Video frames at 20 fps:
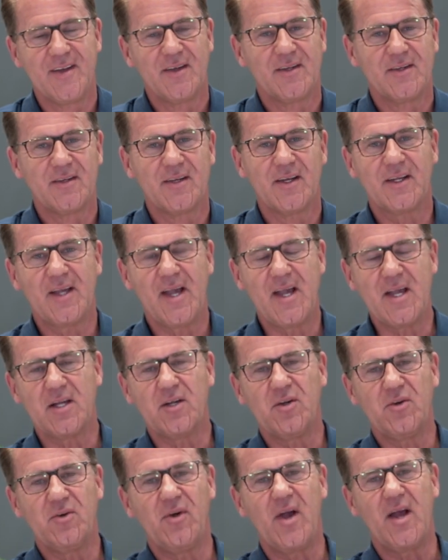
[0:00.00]
the
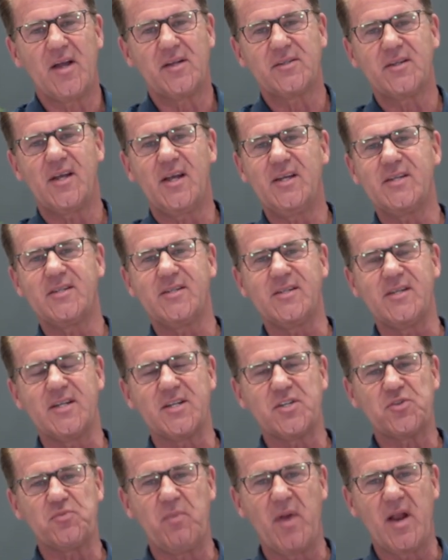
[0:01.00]
king who had eaten
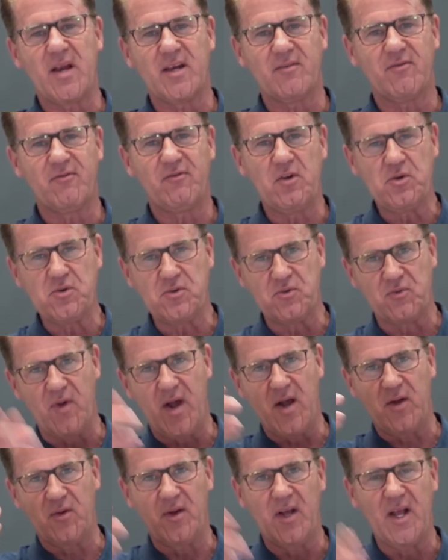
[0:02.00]
his belly food
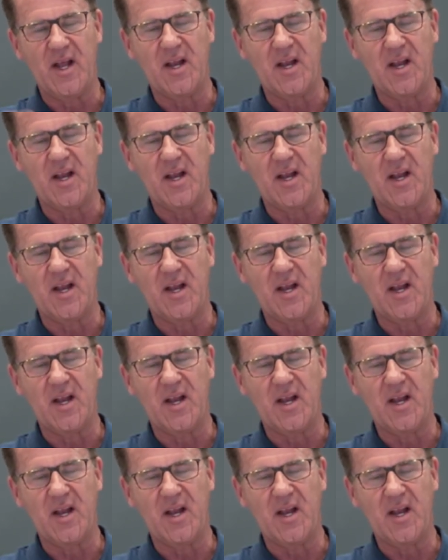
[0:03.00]
while